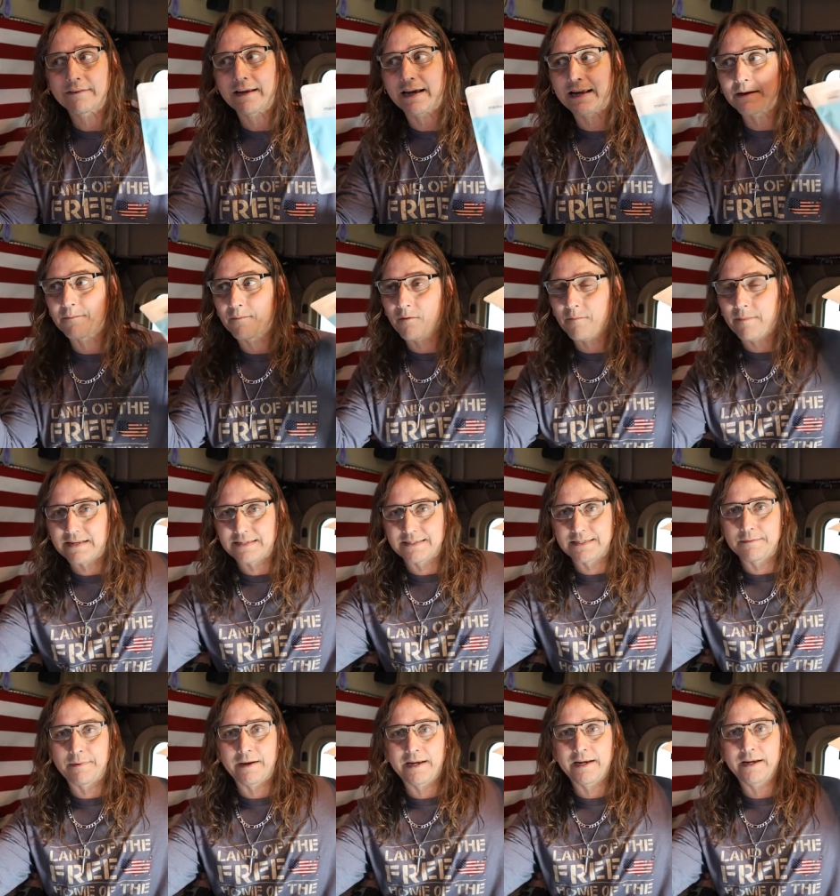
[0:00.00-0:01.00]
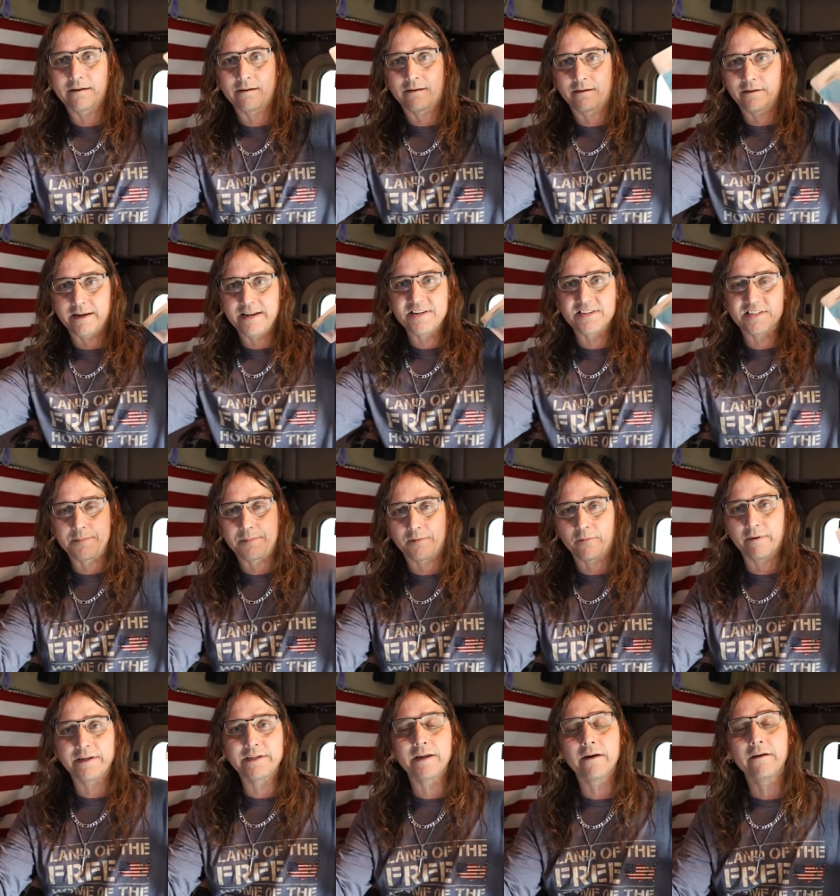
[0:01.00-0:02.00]
I've got them on my semi here on each
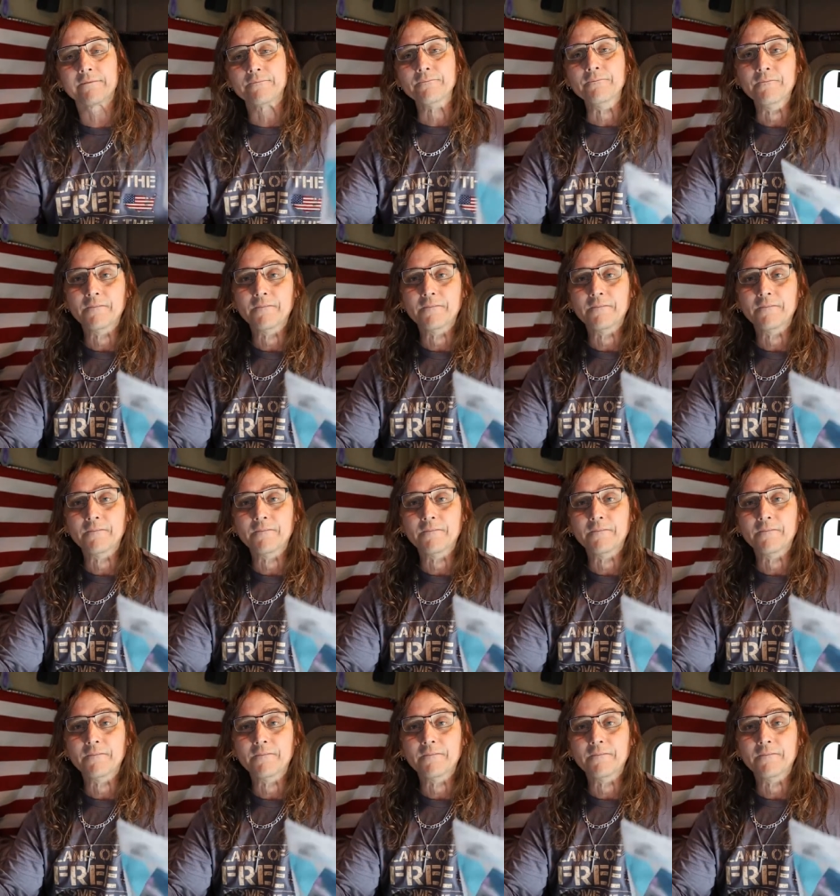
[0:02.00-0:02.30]
sleeper window.